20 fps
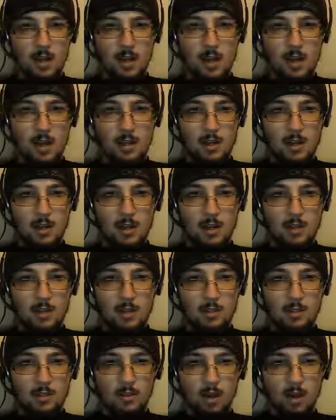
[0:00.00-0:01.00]
at
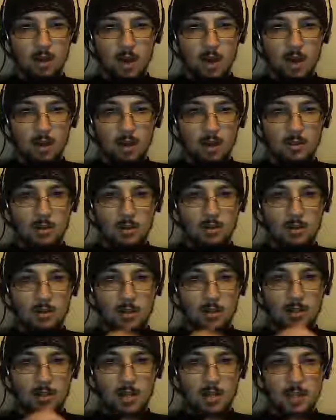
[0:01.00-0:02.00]
law or
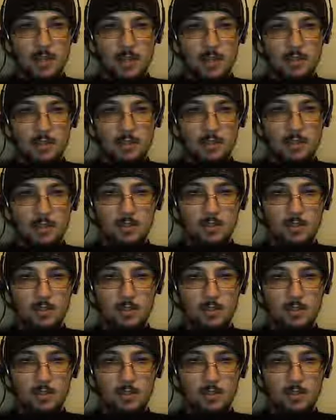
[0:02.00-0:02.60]
investigation?